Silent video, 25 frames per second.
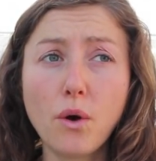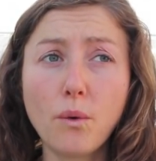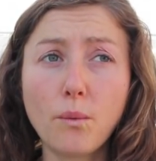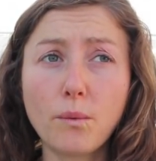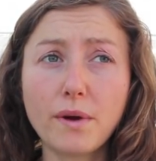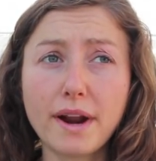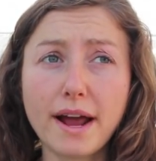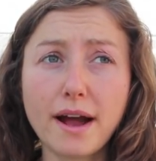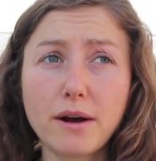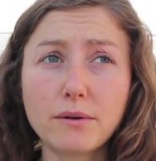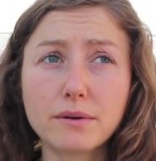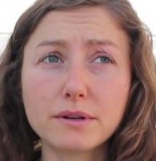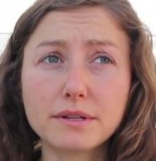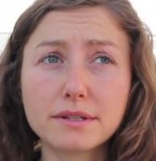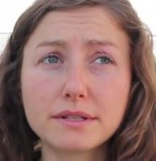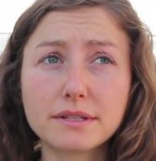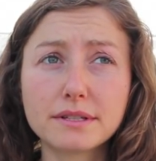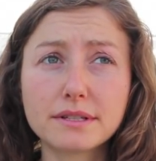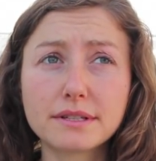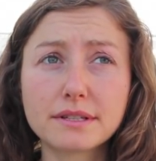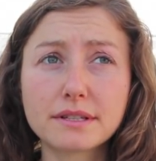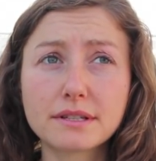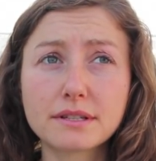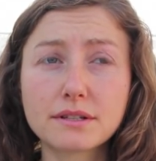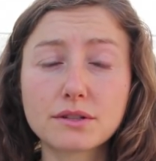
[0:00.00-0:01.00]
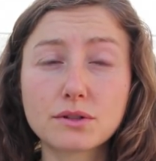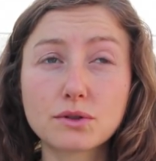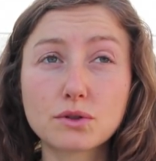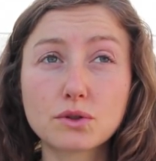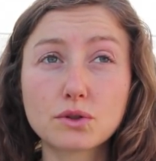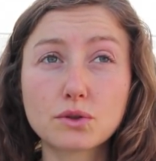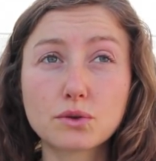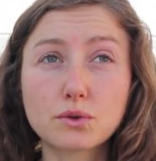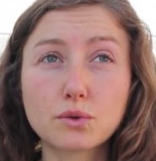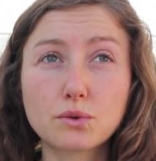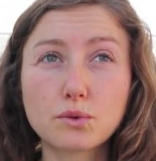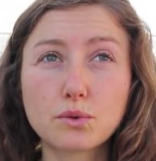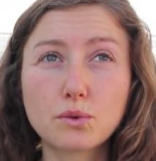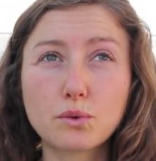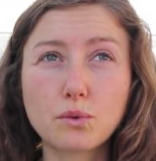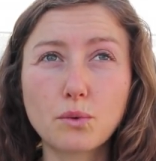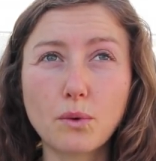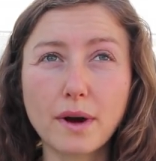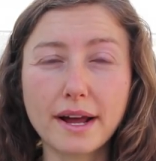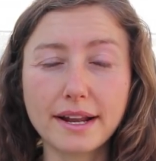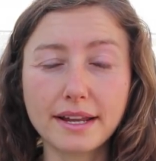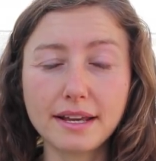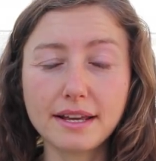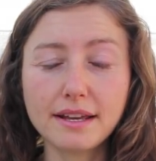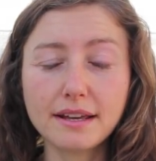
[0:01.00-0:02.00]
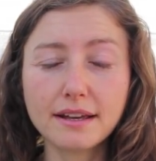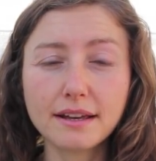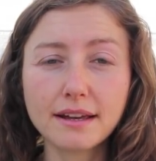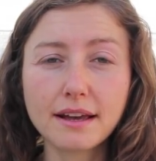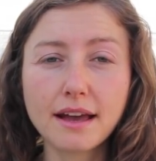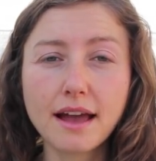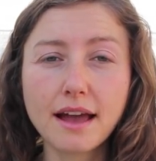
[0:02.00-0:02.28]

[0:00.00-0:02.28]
when I was 20,